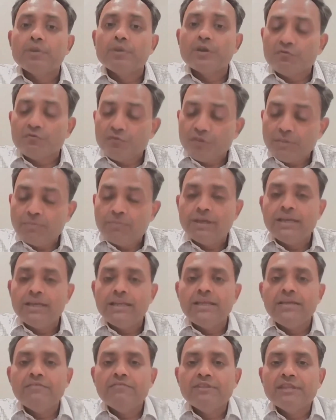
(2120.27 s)
But we
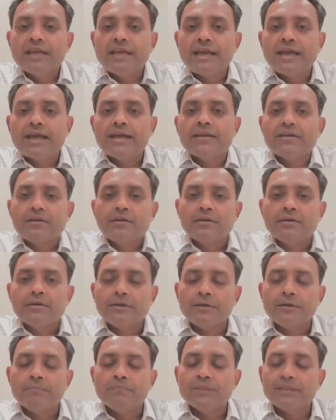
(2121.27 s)
believe that
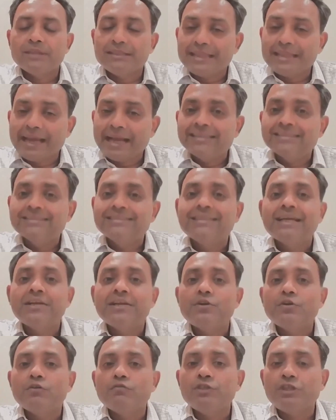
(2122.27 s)
that
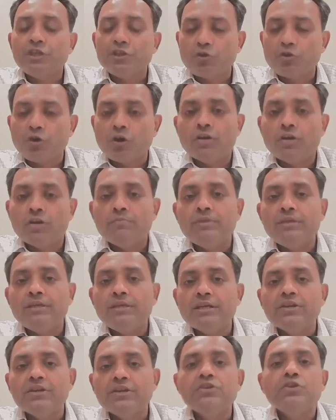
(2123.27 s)
side of the
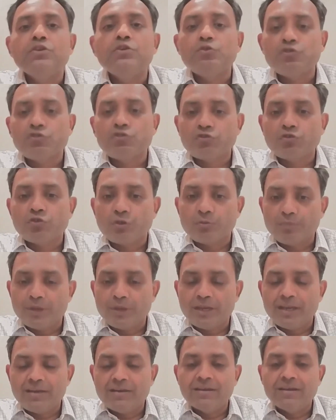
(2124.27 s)
economy continues to
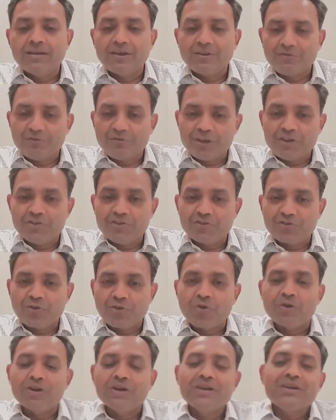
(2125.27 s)
remain very
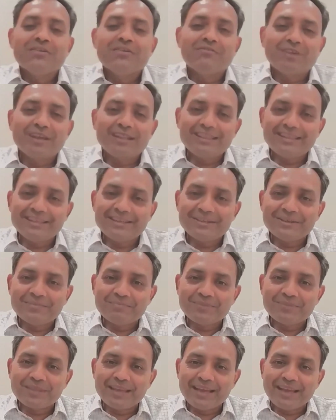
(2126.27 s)
strong. While
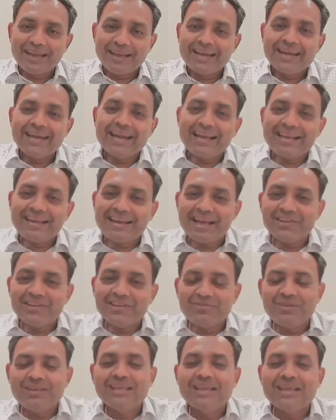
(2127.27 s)
the headline
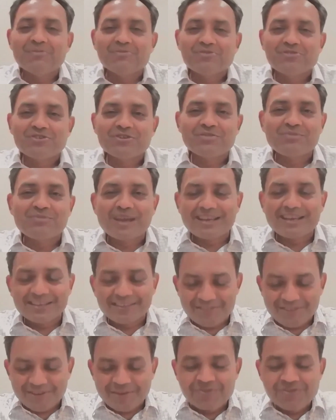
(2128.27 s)
has been captured by
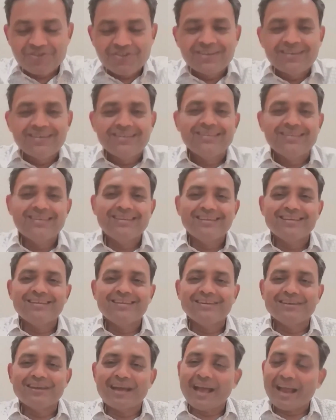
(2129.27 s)
consumption,
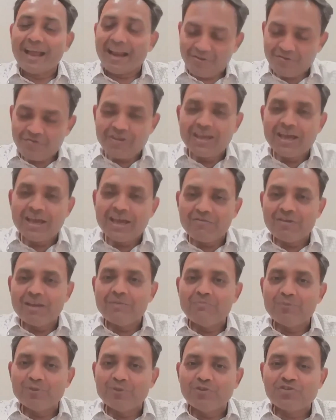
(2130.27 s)
and we are
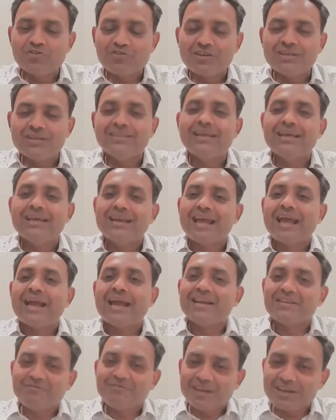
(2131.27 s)
well positioned there
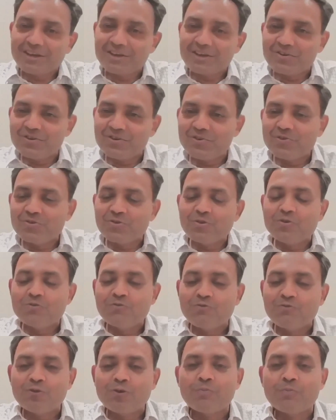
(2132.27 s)
and will continue to
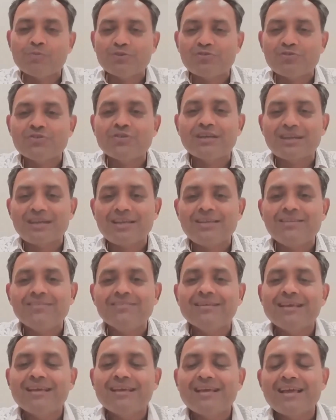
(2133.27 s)
look for
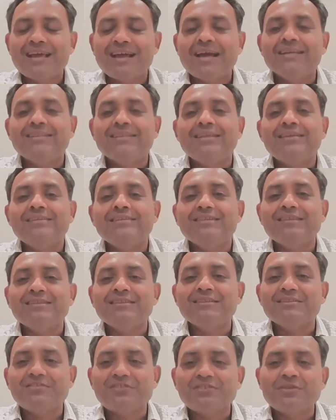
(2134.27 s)
opportunities, I
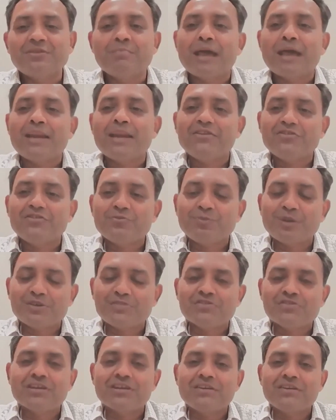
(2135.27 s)
think this is a balanced
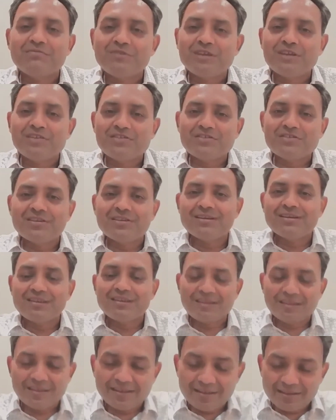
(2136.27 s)
budget in which
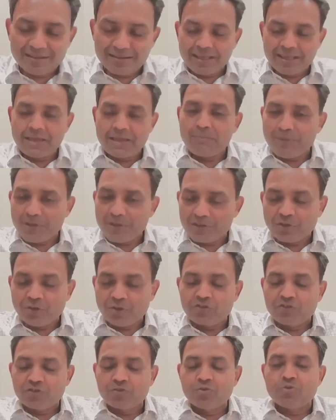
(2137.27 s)

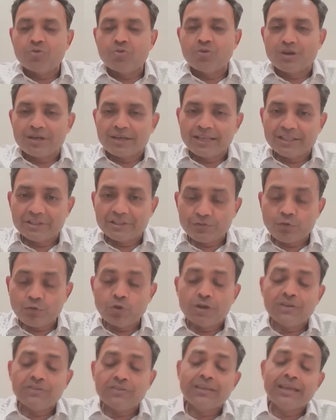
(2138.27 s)
capex also gets
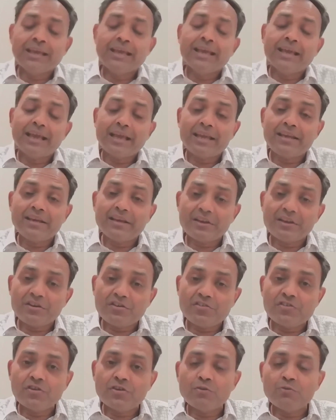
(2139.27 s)
focused. And in
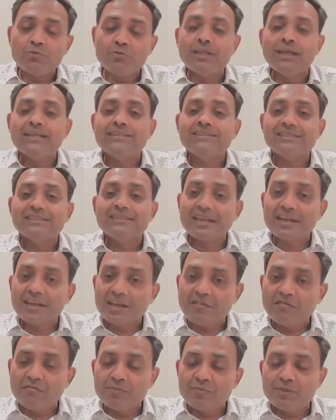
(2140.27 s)
addition to that,
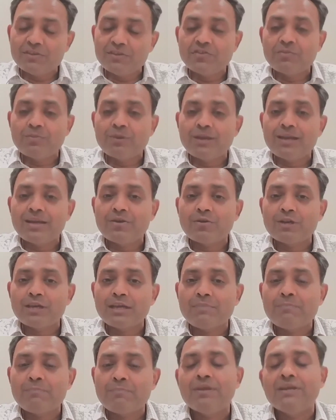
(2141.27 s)
state government spend
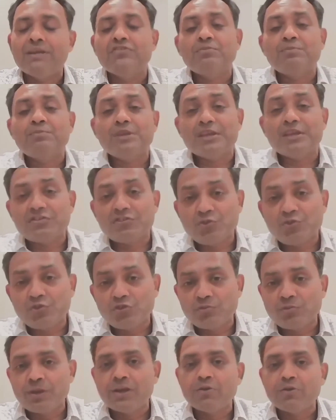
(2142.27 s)
on capex,
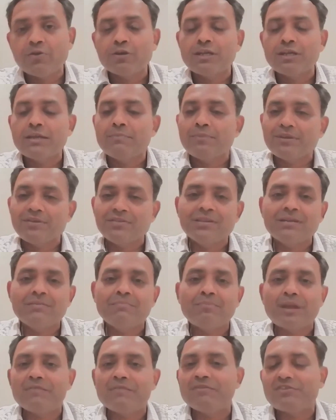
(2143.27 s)
PSU spend on capex,
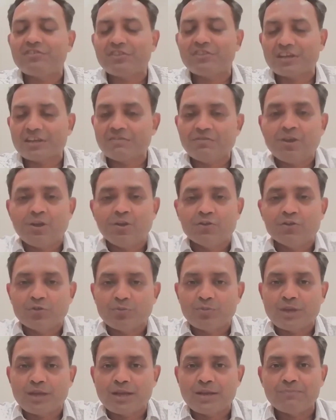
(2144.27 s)
and private sector will
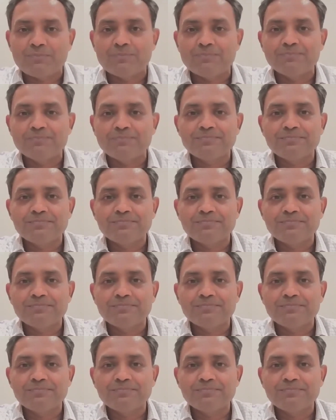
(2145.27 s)
also pick up.